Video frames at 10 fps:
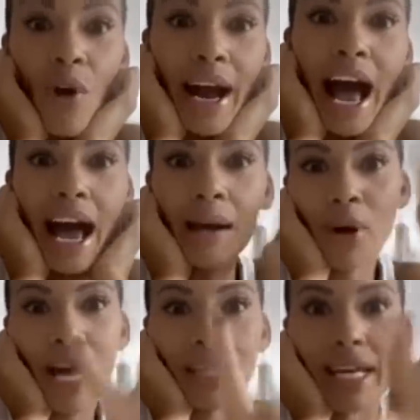Right. Hi,
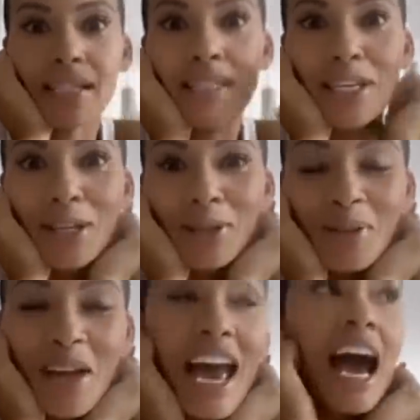Bradley. I see
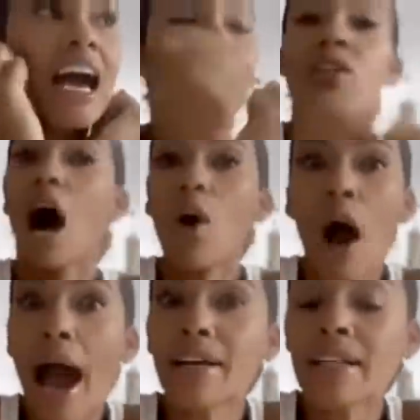you. No,
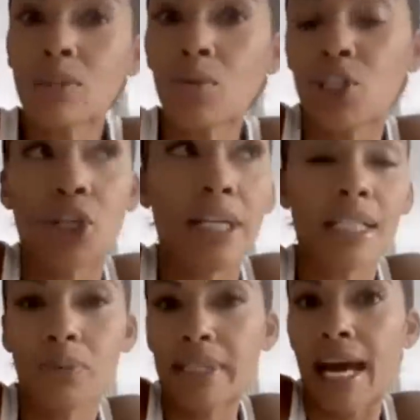I, that's what
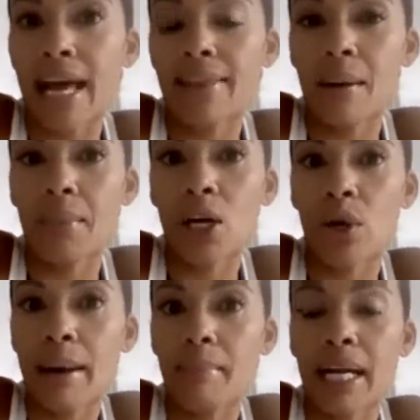Shanice was like. I think I'm gonna go
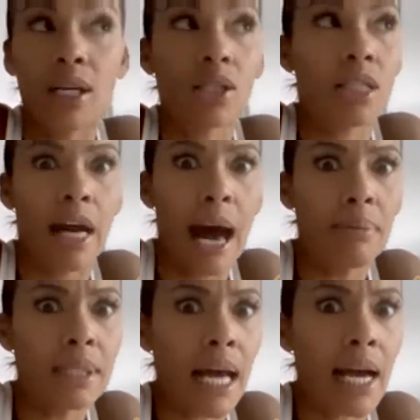get my nails done. I
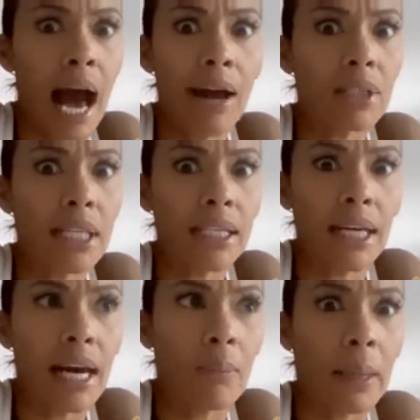was like, I don't think the
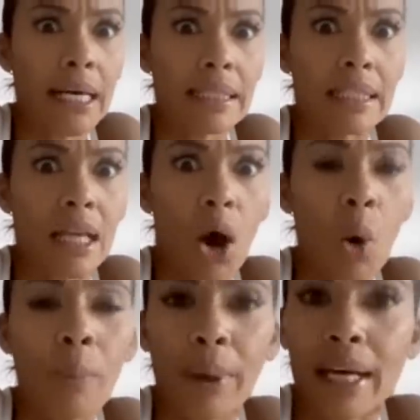nail place is
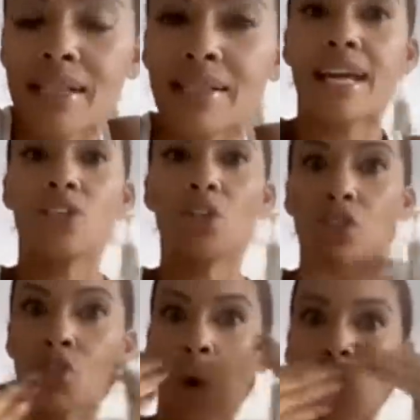open because that you're
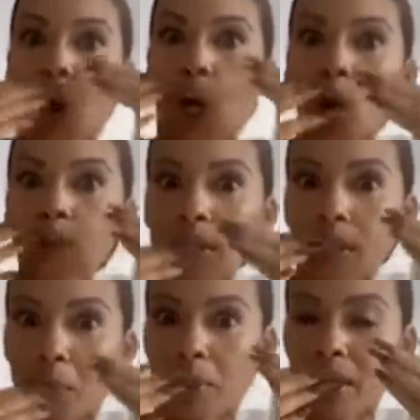so close
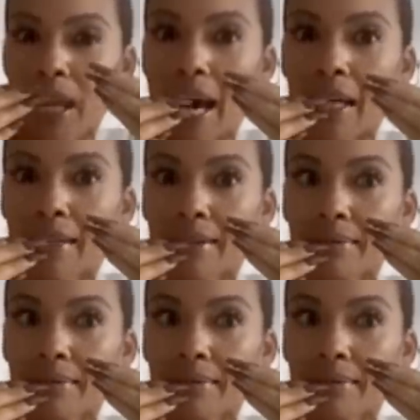to pe- like,